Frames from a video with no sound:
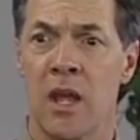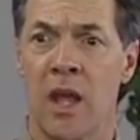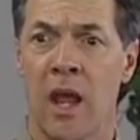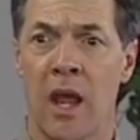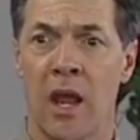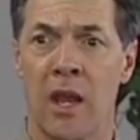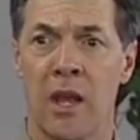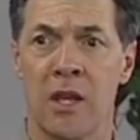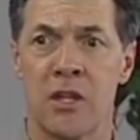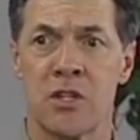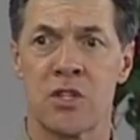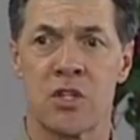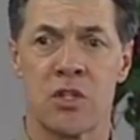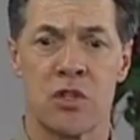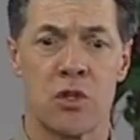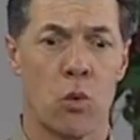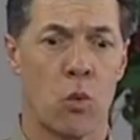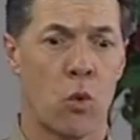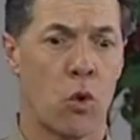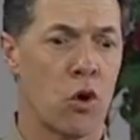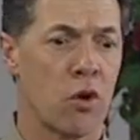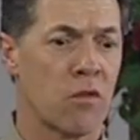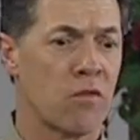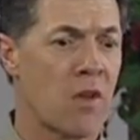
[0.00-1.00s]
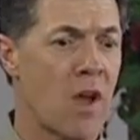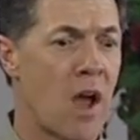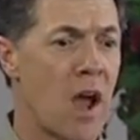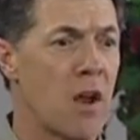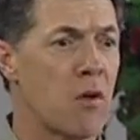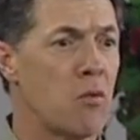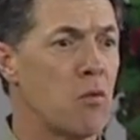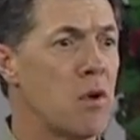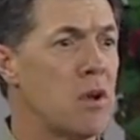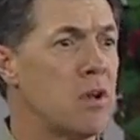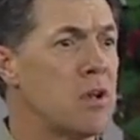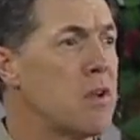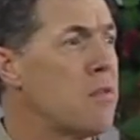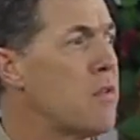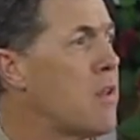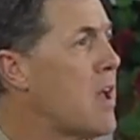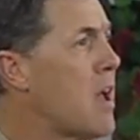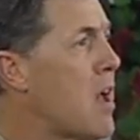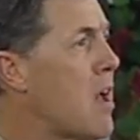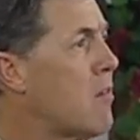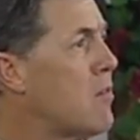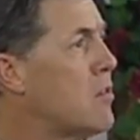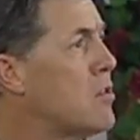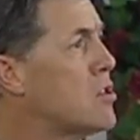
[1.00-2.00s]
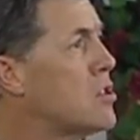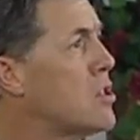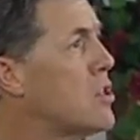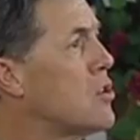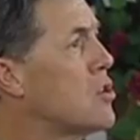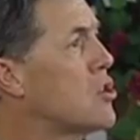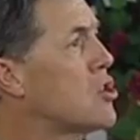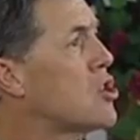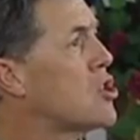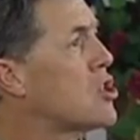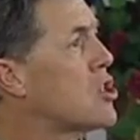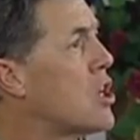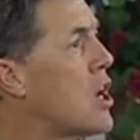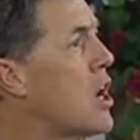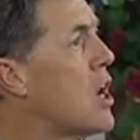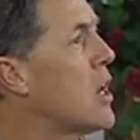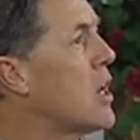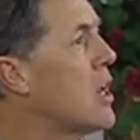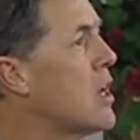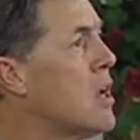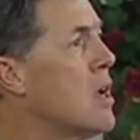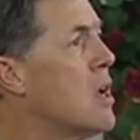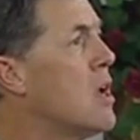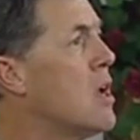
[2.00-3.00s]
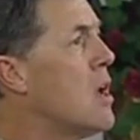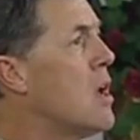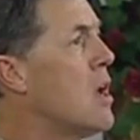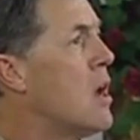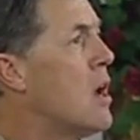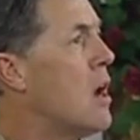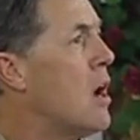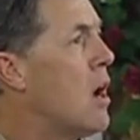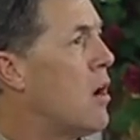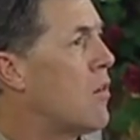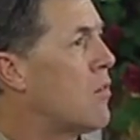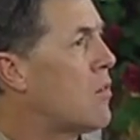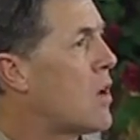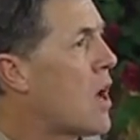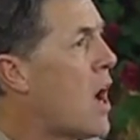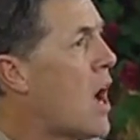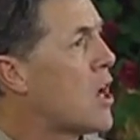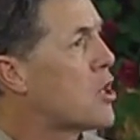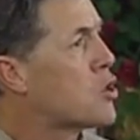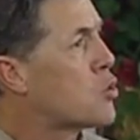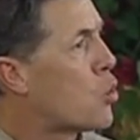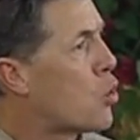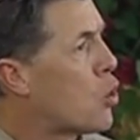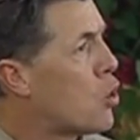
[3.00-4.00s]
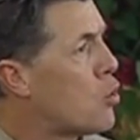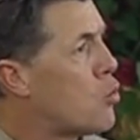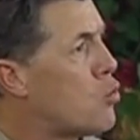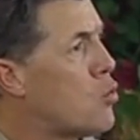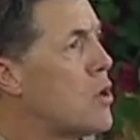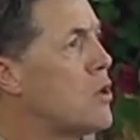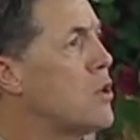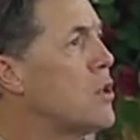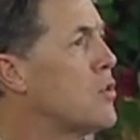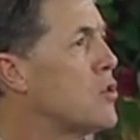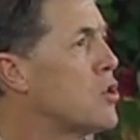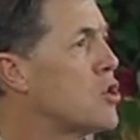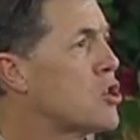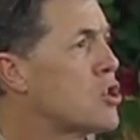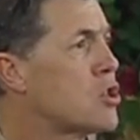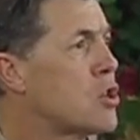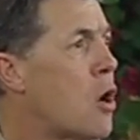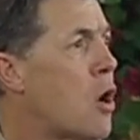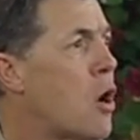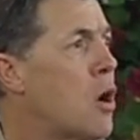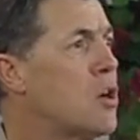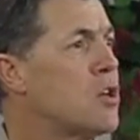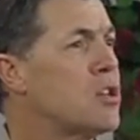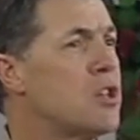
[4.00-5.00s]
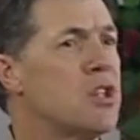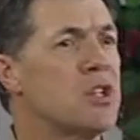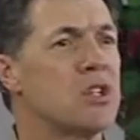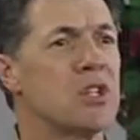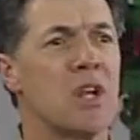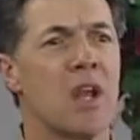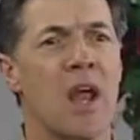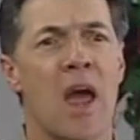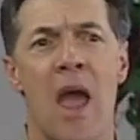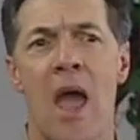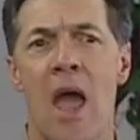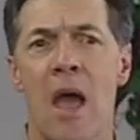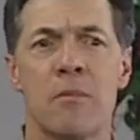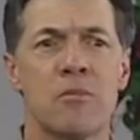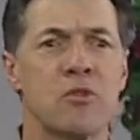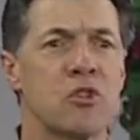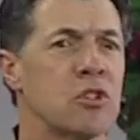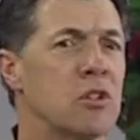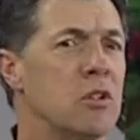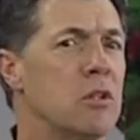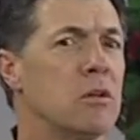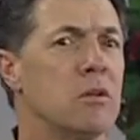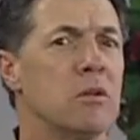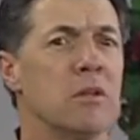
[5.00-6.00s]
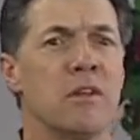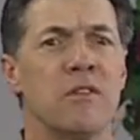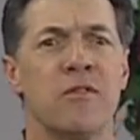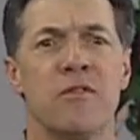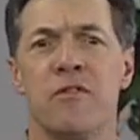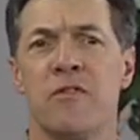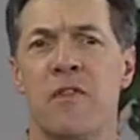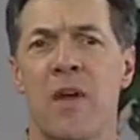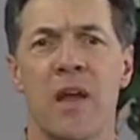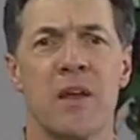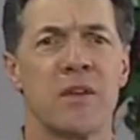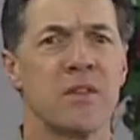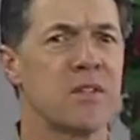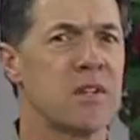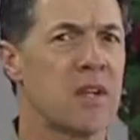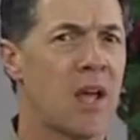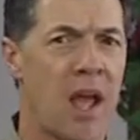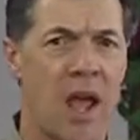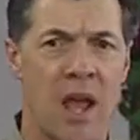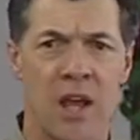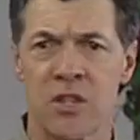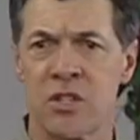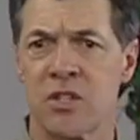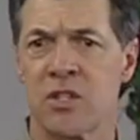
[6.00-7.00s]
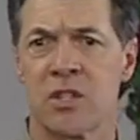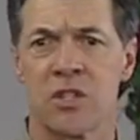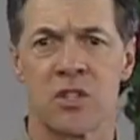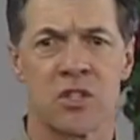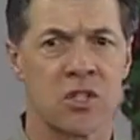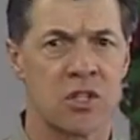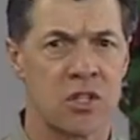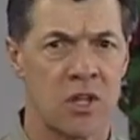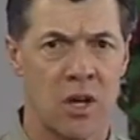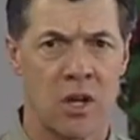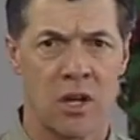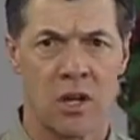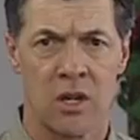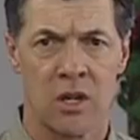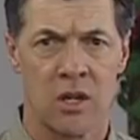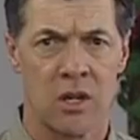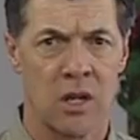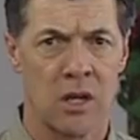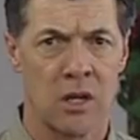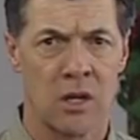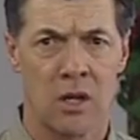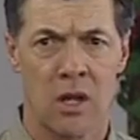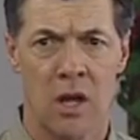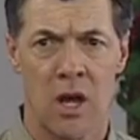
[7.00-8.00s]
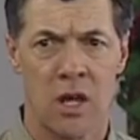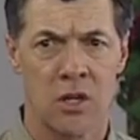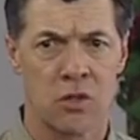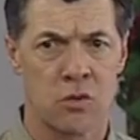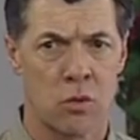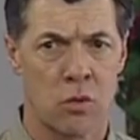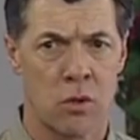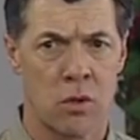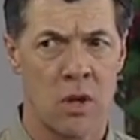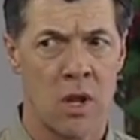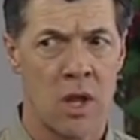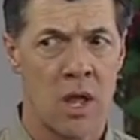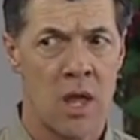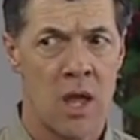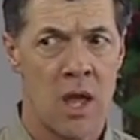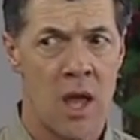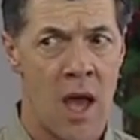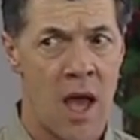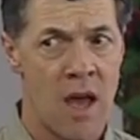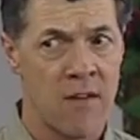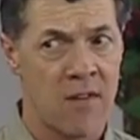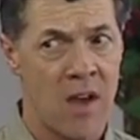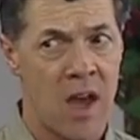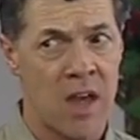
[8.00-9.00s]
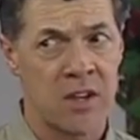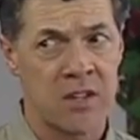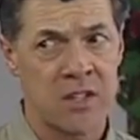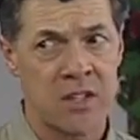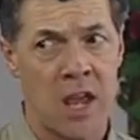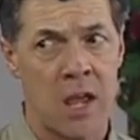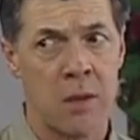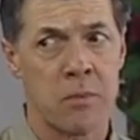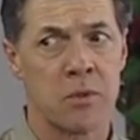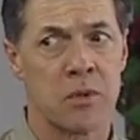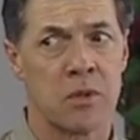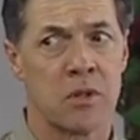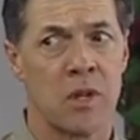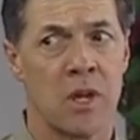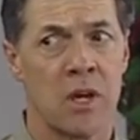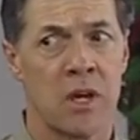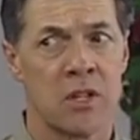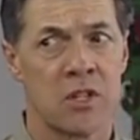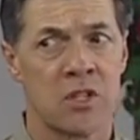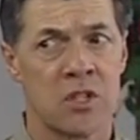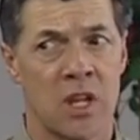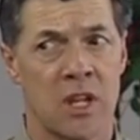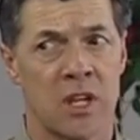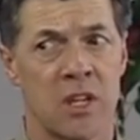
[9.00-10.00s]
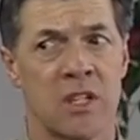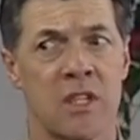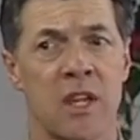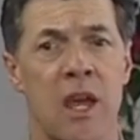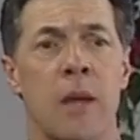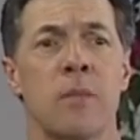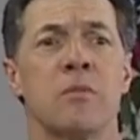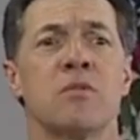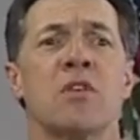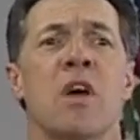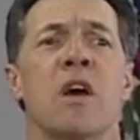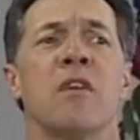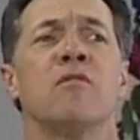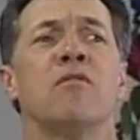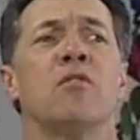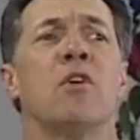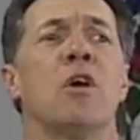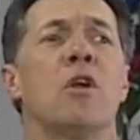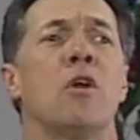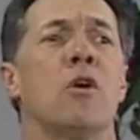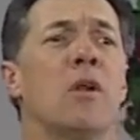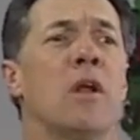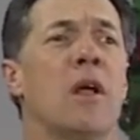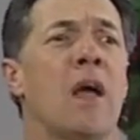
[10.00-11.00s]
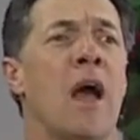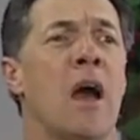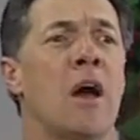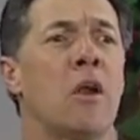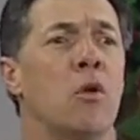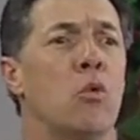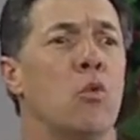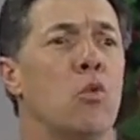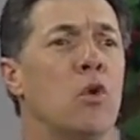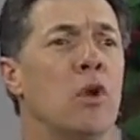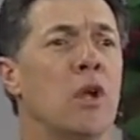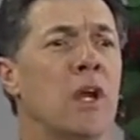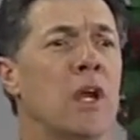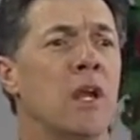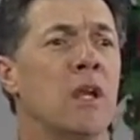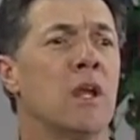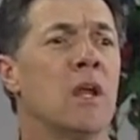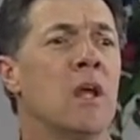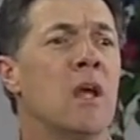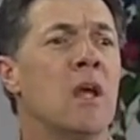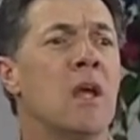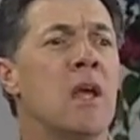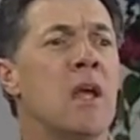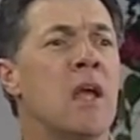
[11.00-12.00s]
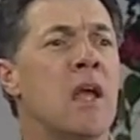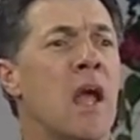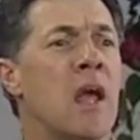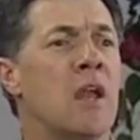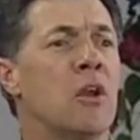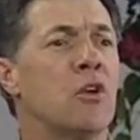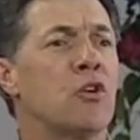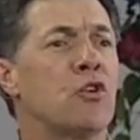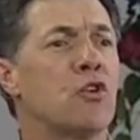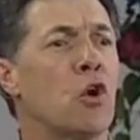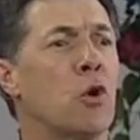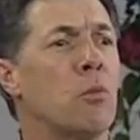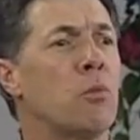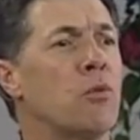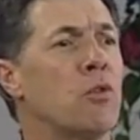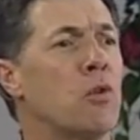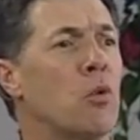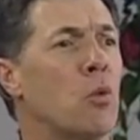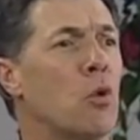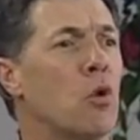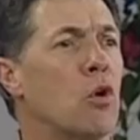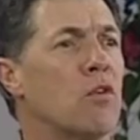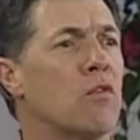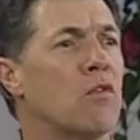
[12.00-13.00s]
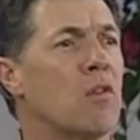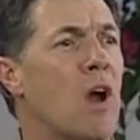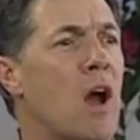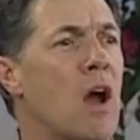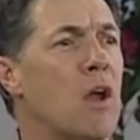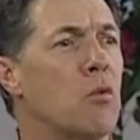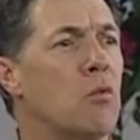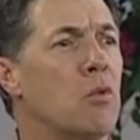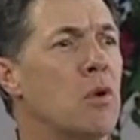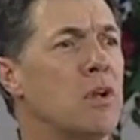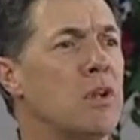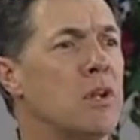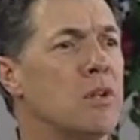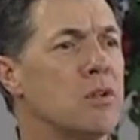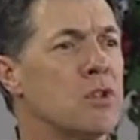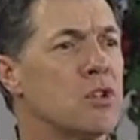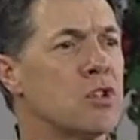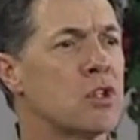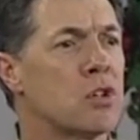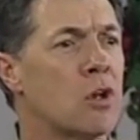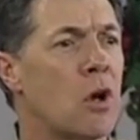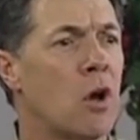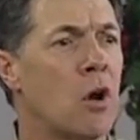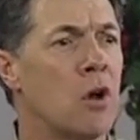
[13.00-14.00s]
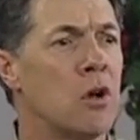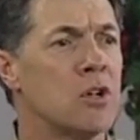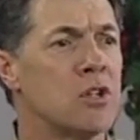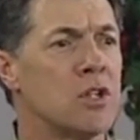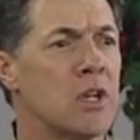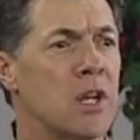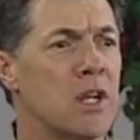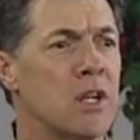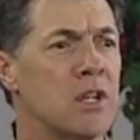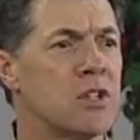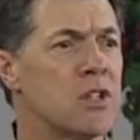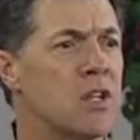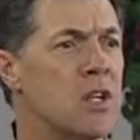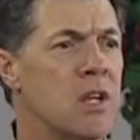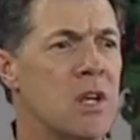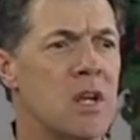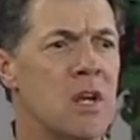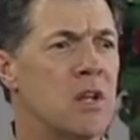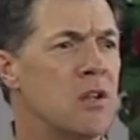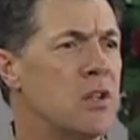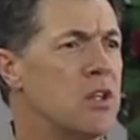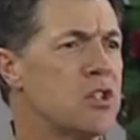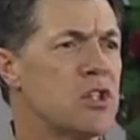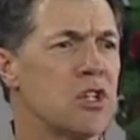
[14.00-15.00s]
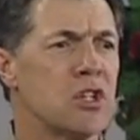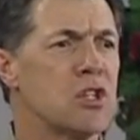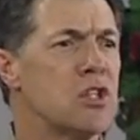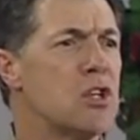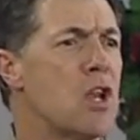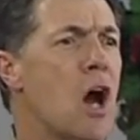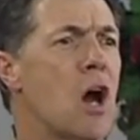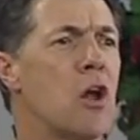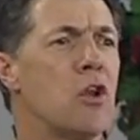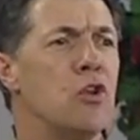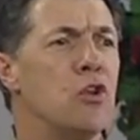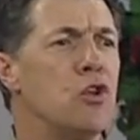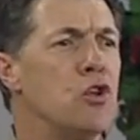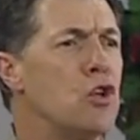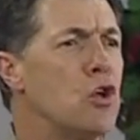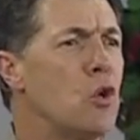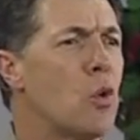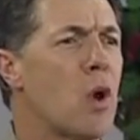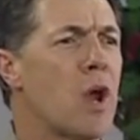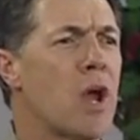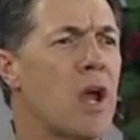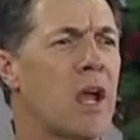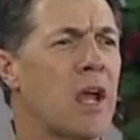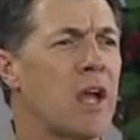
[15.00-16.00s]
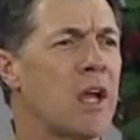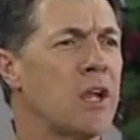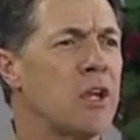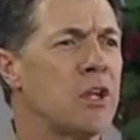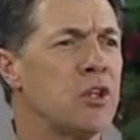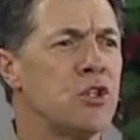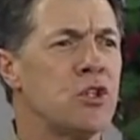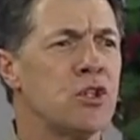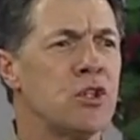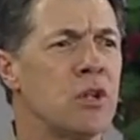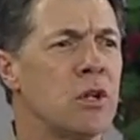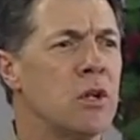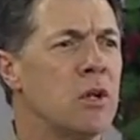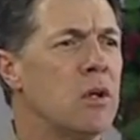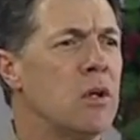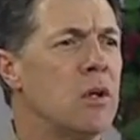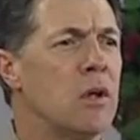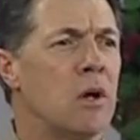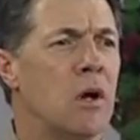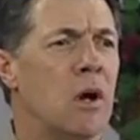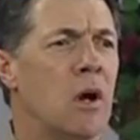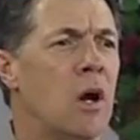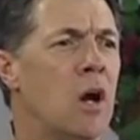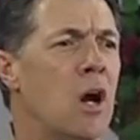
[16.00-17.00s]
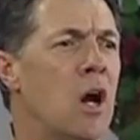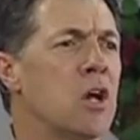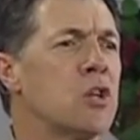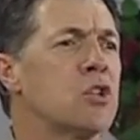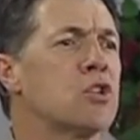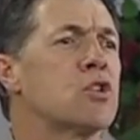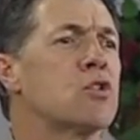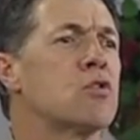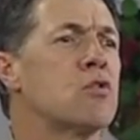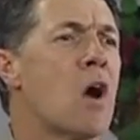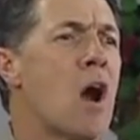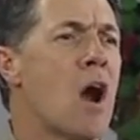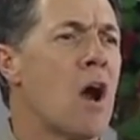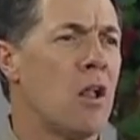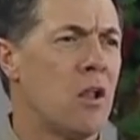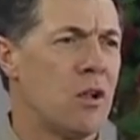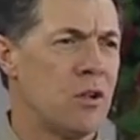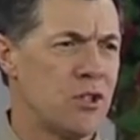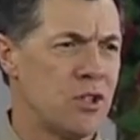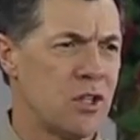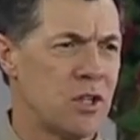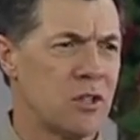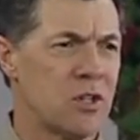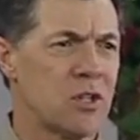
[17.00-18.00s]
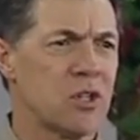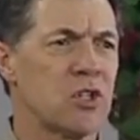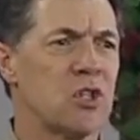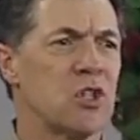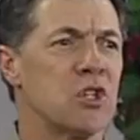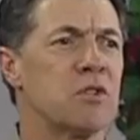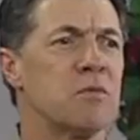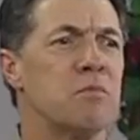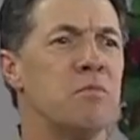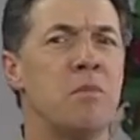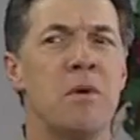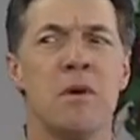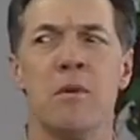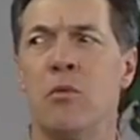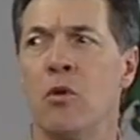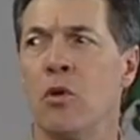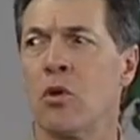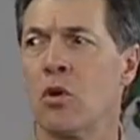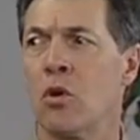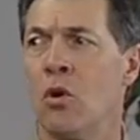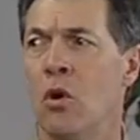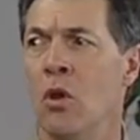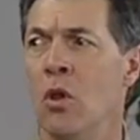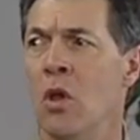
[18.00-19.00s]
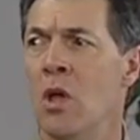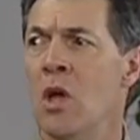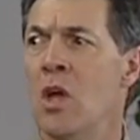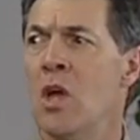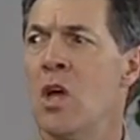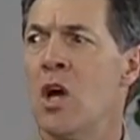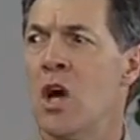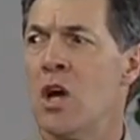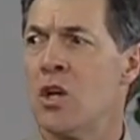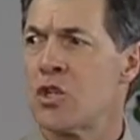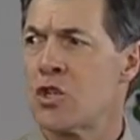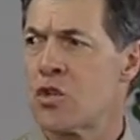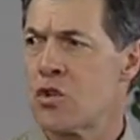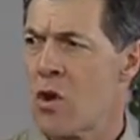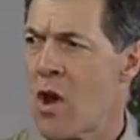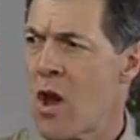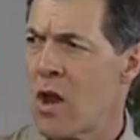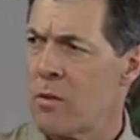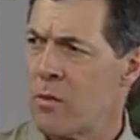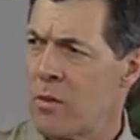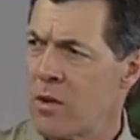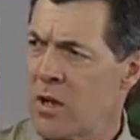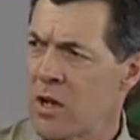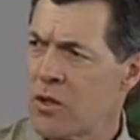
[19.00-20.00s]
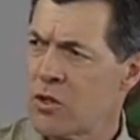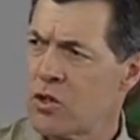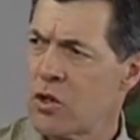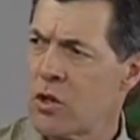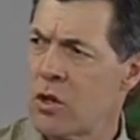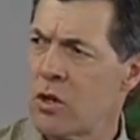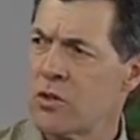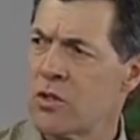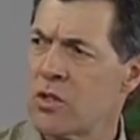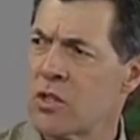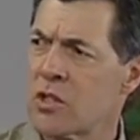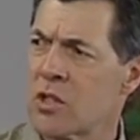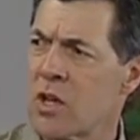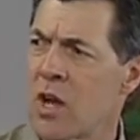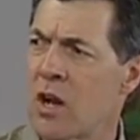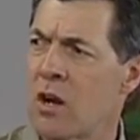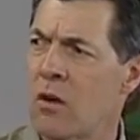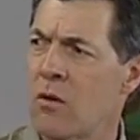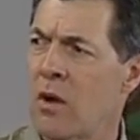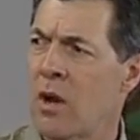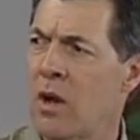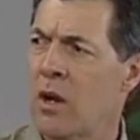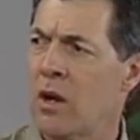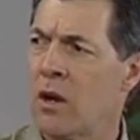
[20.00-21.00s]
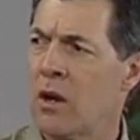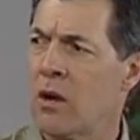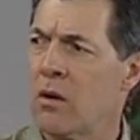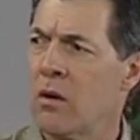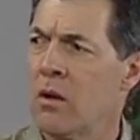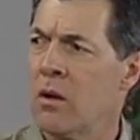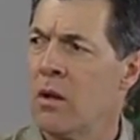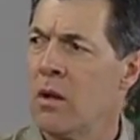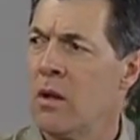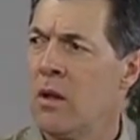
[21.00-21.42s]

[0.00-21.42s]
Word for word: And it's the Word of God written in the heavens and the study of God's Word written in the stars is an absolutely fantastic study in God's Word. I've got a, tape, a uh, set of tapes I've done on it, how to read and interpret the Word of God written in the stars. And it's, this is not New Age uh, astrology, this is biblical astronomy. Yeah, Charles has got it right here.